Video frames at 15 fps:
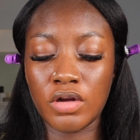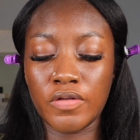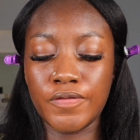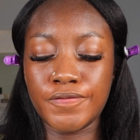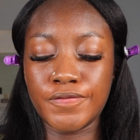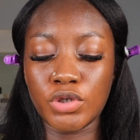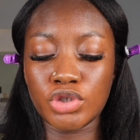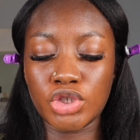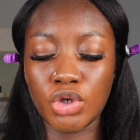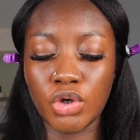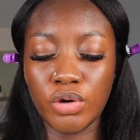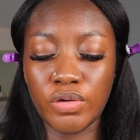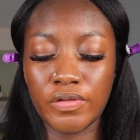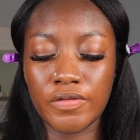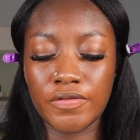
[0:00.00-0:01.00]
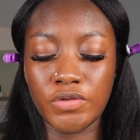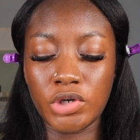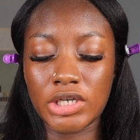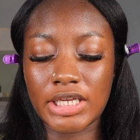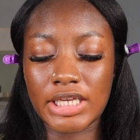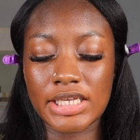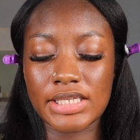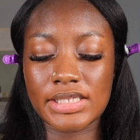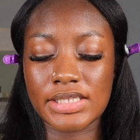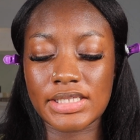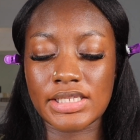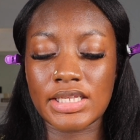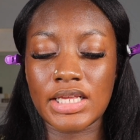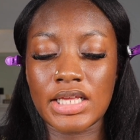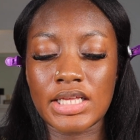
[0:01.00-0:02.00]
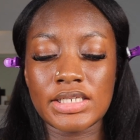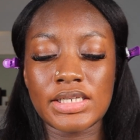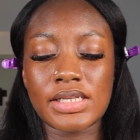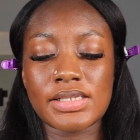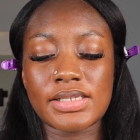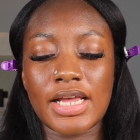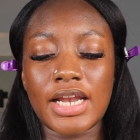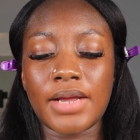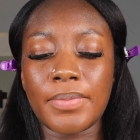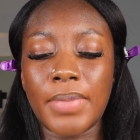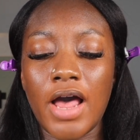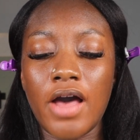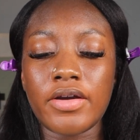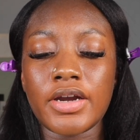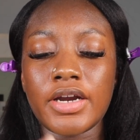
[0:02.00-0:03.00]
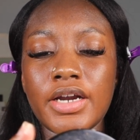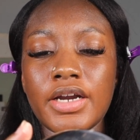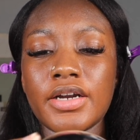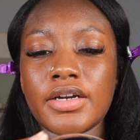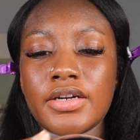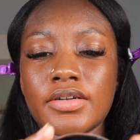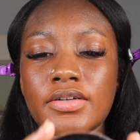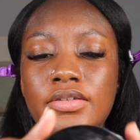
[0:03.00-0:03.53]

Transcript: Photofocus setting powder.